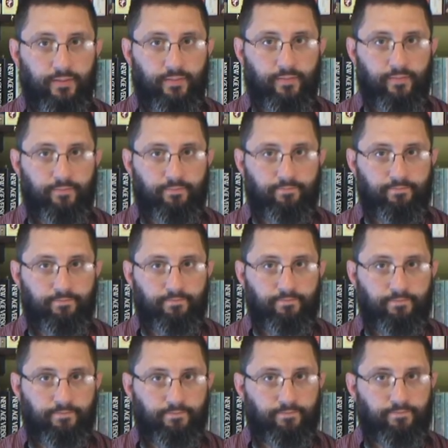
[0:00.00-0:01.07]

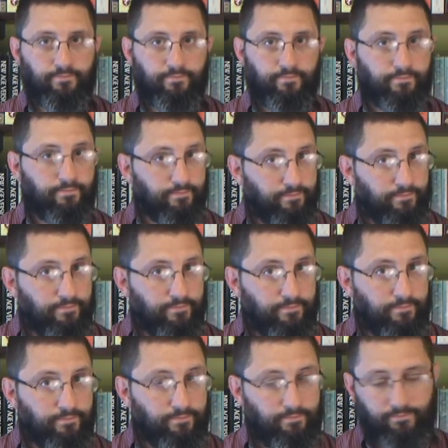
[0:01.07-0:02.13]

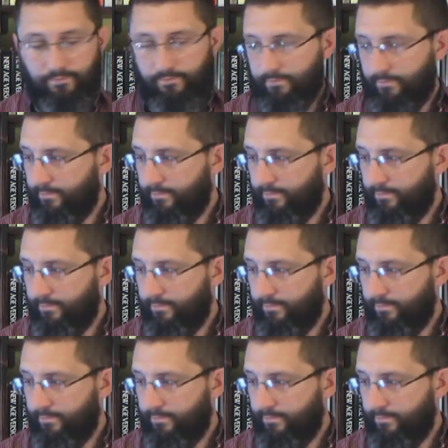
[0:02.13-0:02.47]
No one is speaking in this clip.